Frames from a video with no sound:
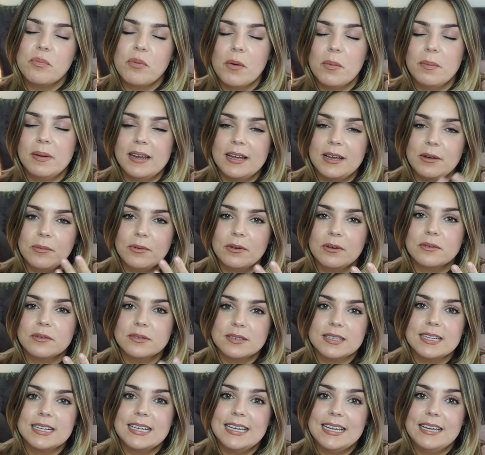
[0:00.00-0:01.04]
properly, it will
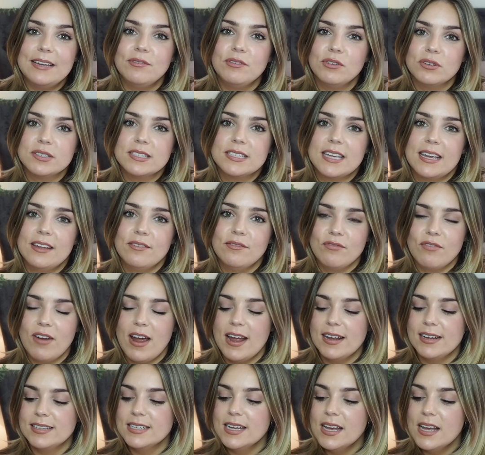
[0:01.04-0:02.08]
leave your skin
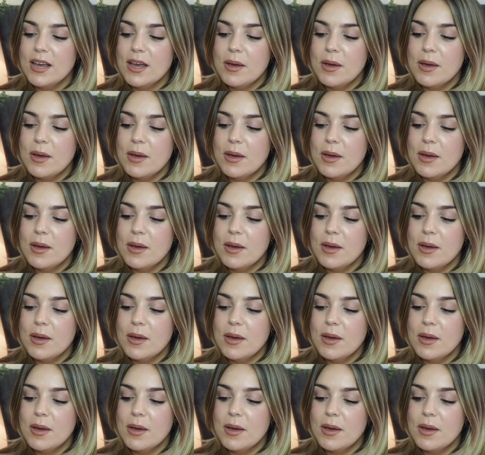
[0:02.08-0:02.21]
red.